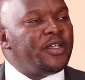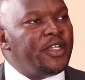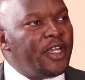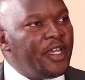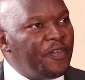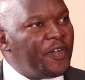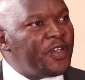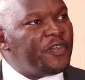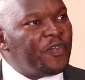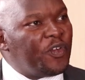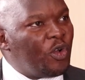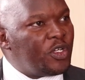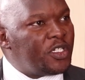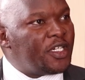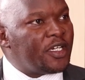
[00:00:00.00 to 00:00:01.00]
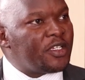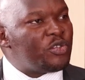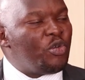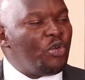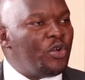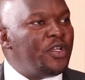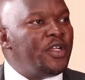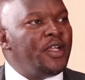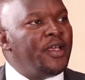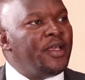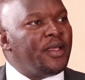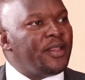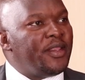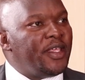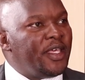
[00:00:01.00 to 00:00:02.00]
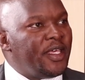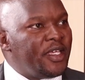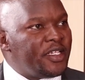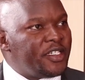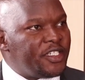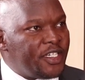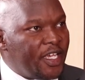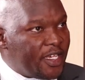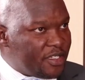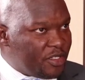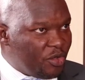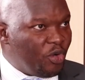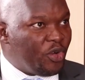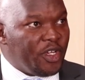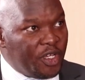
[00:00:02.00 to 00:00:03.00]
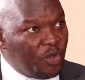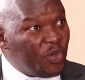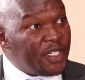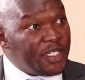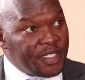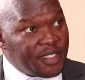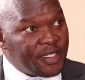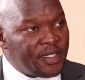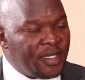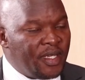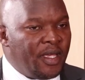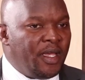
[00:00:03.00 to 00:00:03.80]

derivative contracts on the shares on equities.